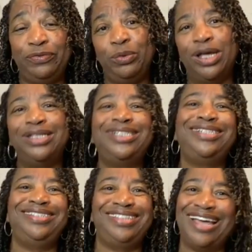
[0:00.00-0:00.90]
Well,
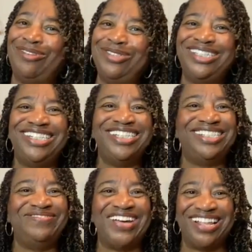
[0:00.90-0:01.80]
that was
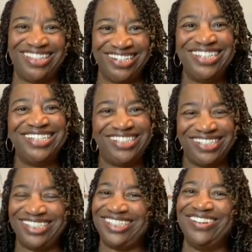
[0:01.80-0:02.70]
just about the
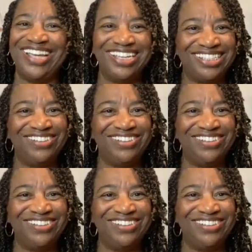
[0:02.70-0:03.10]
distance, okay?